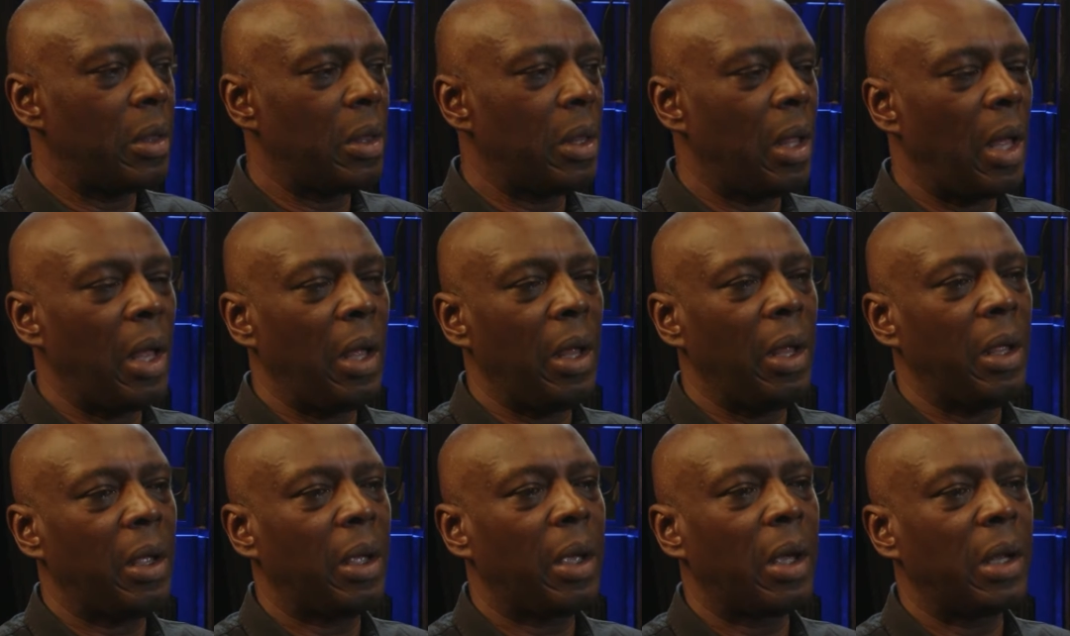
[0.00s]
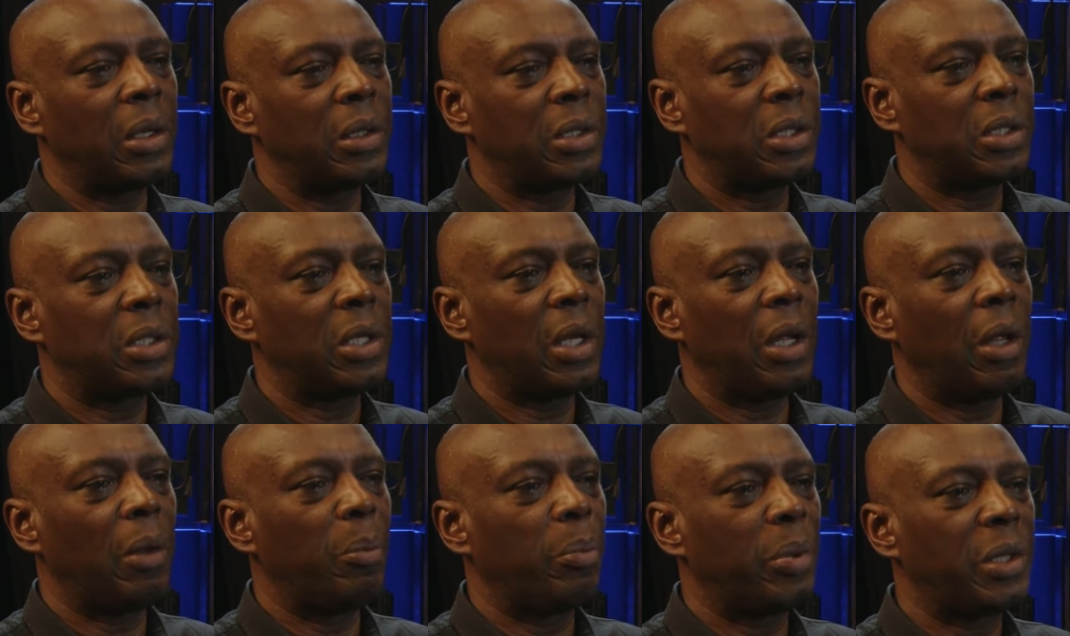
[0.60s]
they can
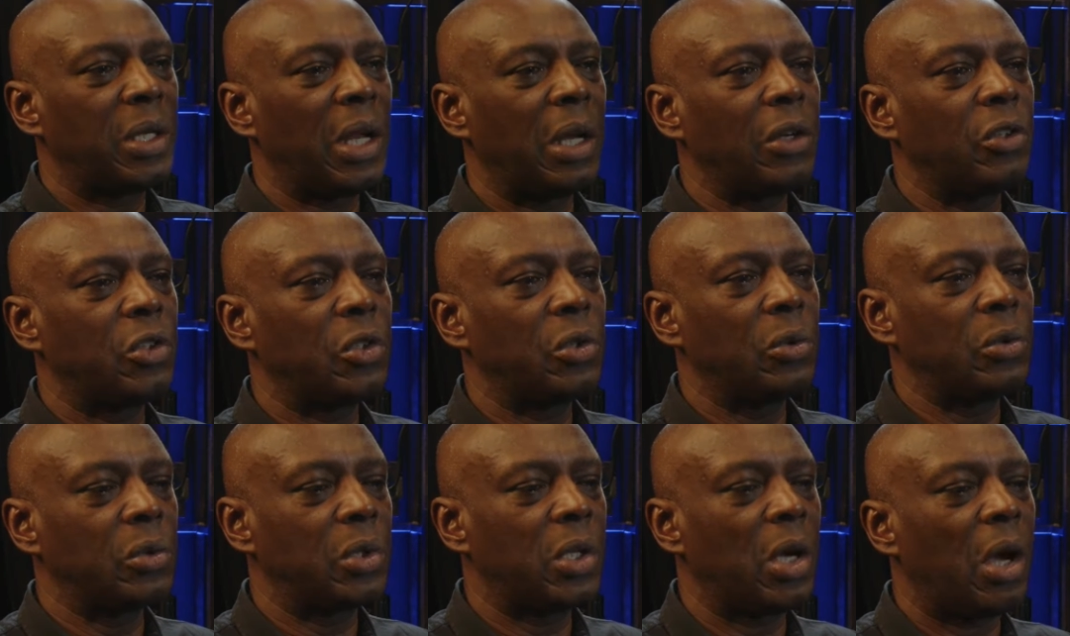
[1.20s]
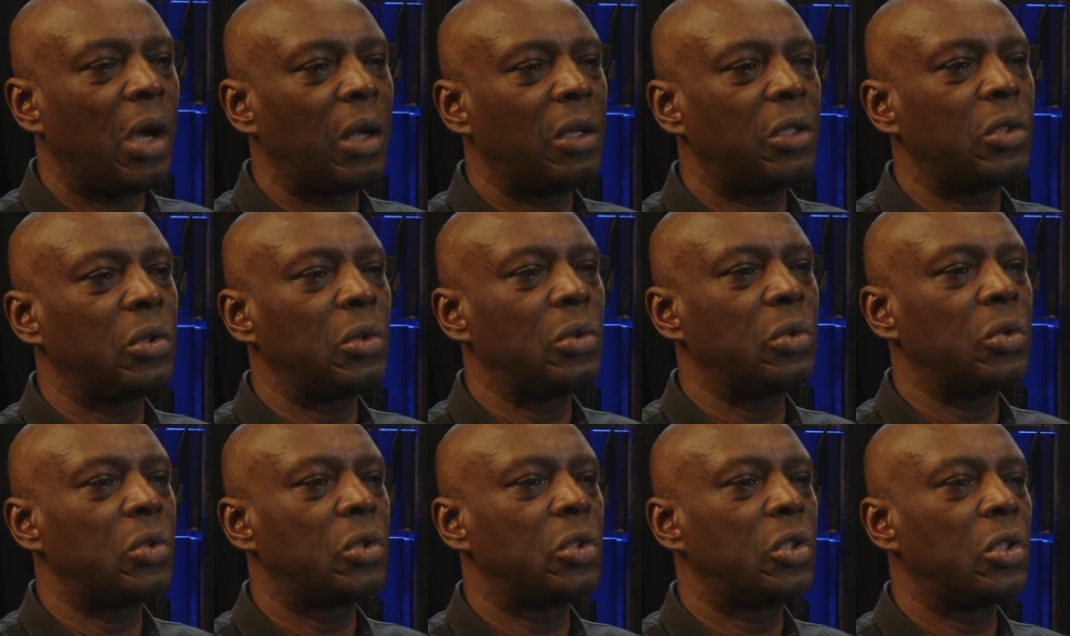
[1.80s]
see potential
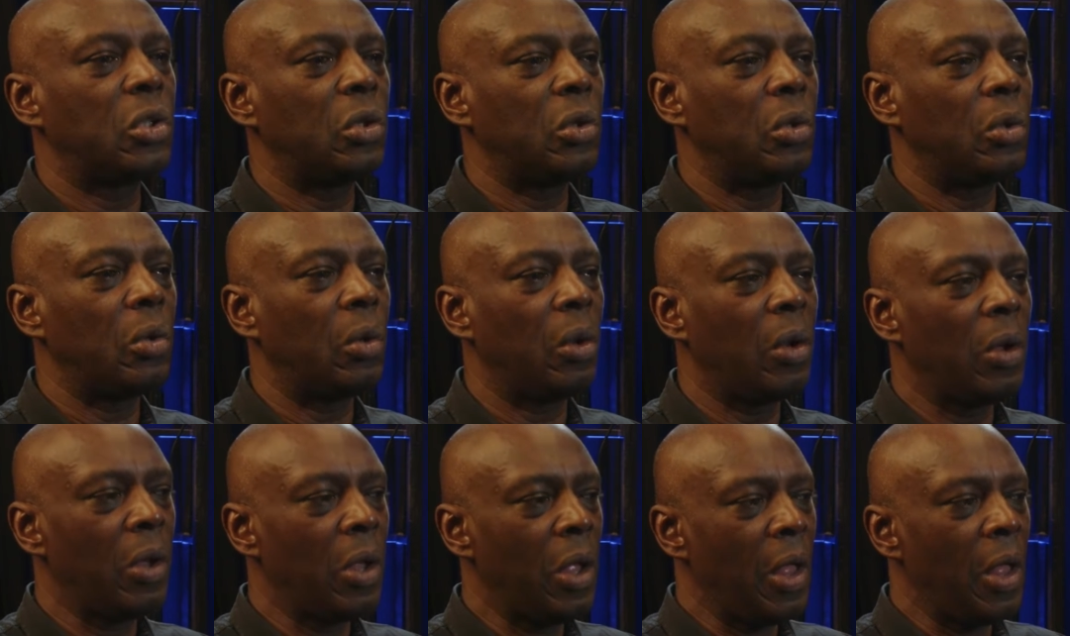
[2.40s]
titles to